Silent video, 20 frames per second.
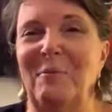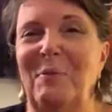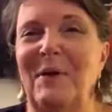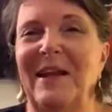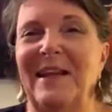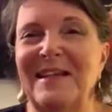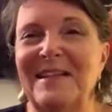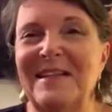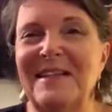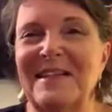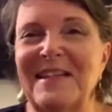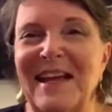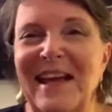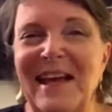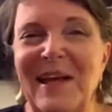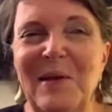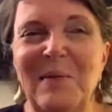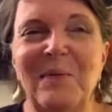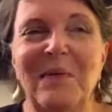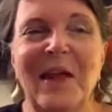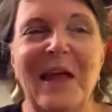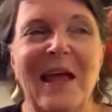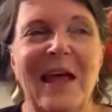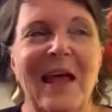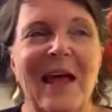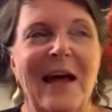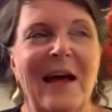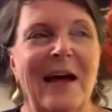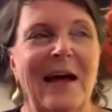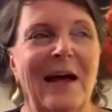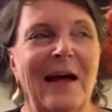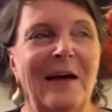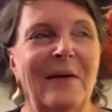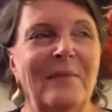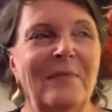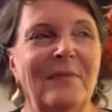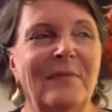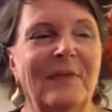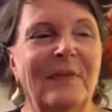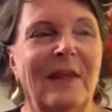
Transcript: I'm pleased to say. Um,